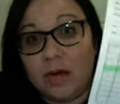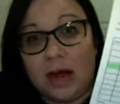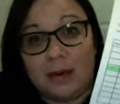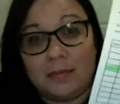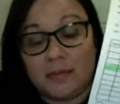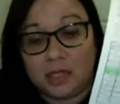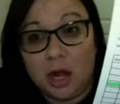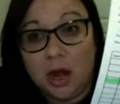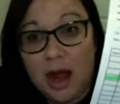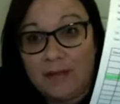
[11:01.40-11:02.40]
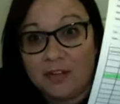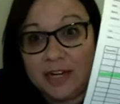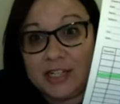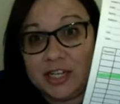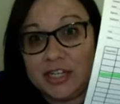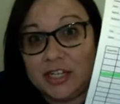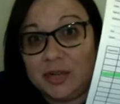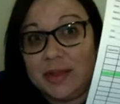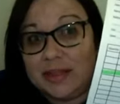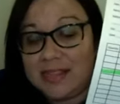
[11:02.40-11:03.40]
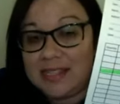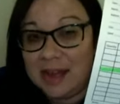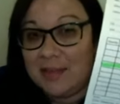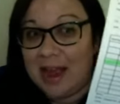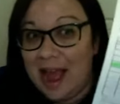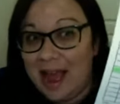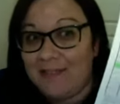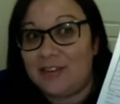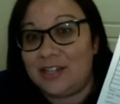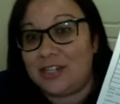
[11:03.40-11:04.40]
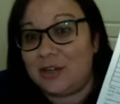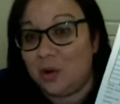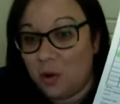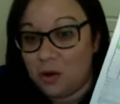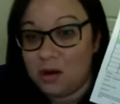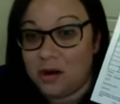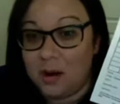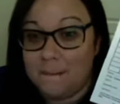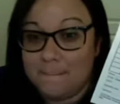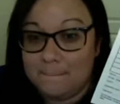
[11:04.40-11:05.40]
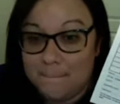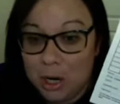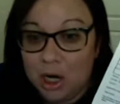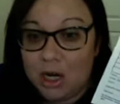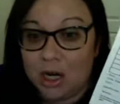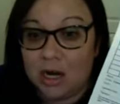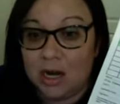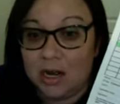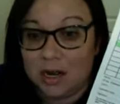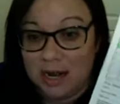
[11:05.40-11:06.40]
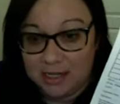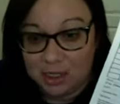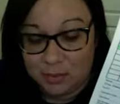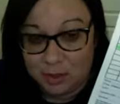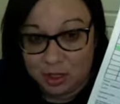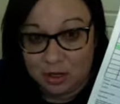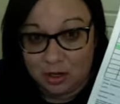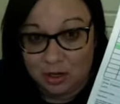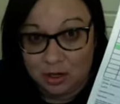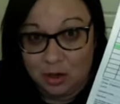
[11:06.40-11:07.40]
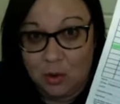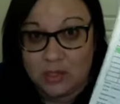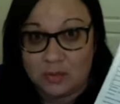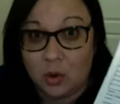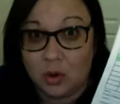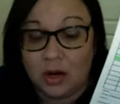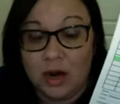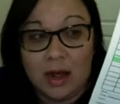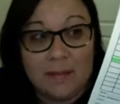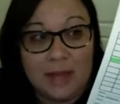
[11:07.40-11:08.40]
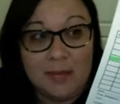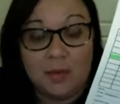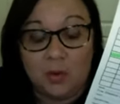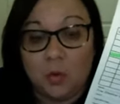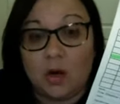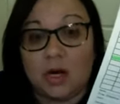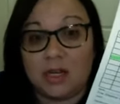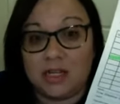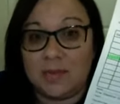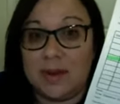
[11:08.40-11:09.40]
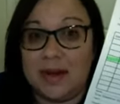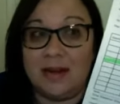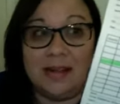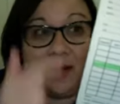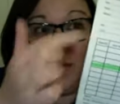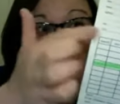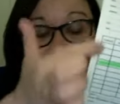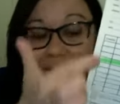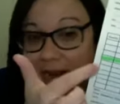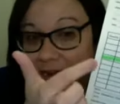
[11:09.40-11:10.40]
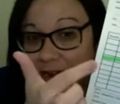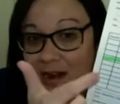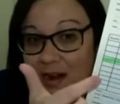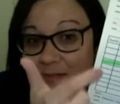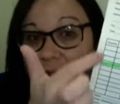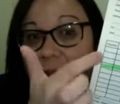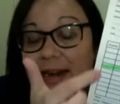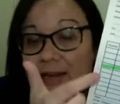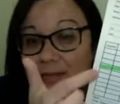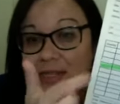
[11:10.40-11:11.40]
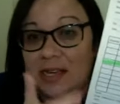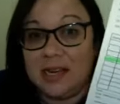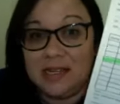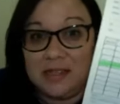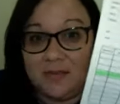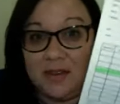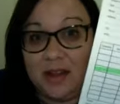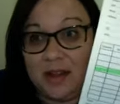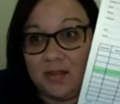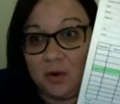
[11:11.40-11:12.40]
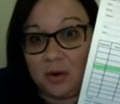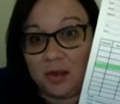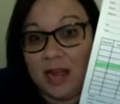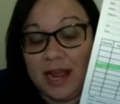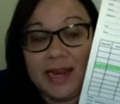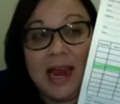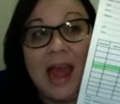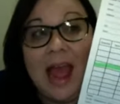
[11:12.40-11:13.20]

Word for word: um, saw after I started doing this that my average order per customer was more. People were spend they were buying enough items to fill that fourth line.